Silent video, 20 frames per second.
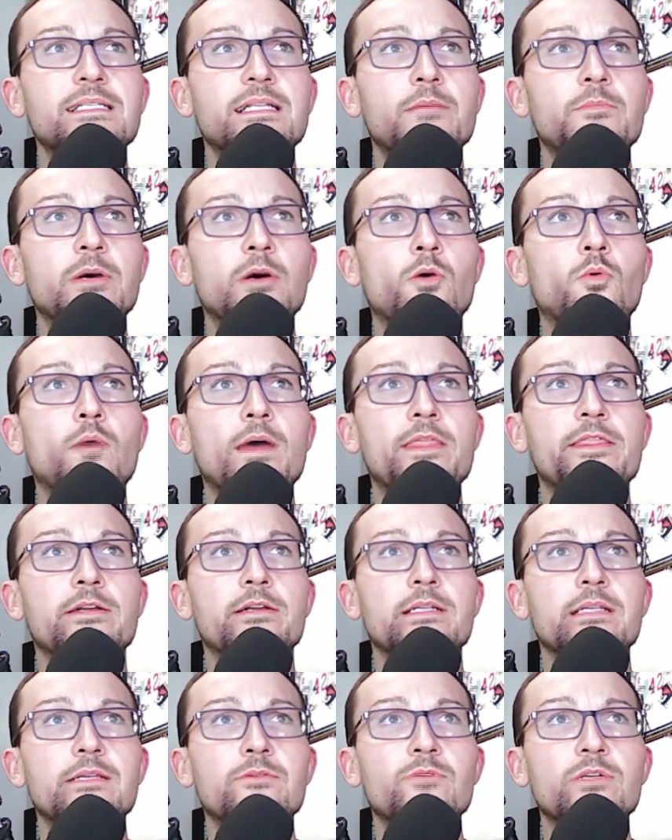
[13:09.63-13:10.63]
about whether
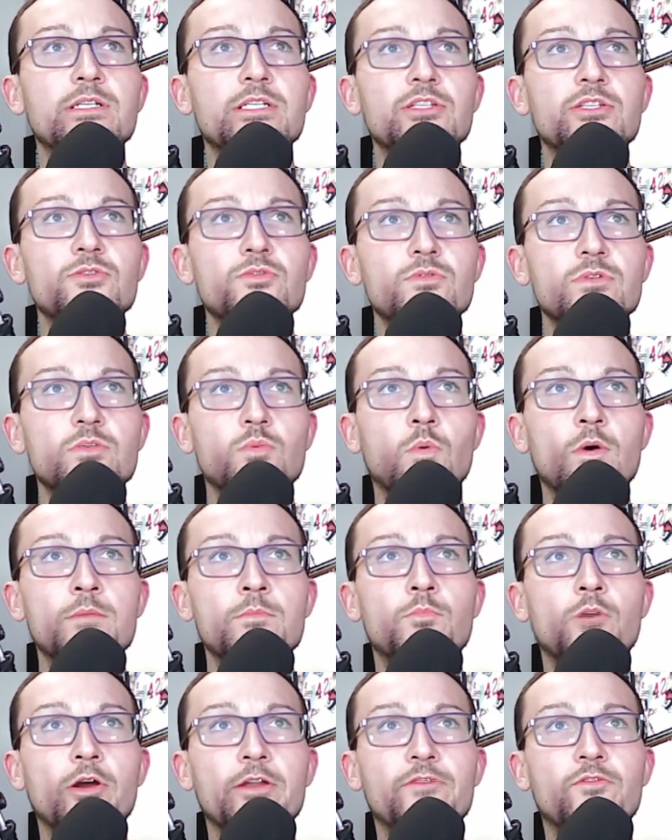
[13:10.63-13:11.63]
he would use
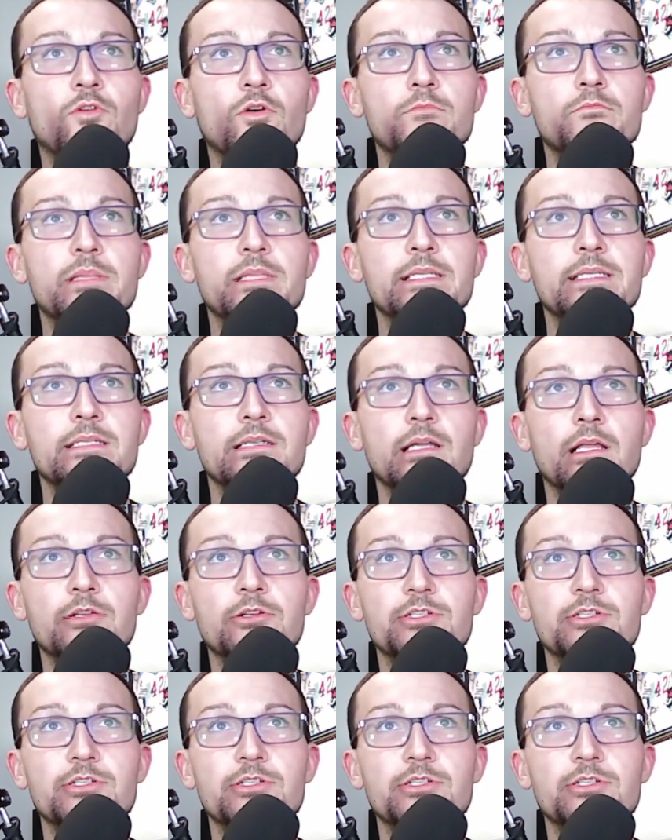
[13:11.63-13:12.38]
$1.4 billion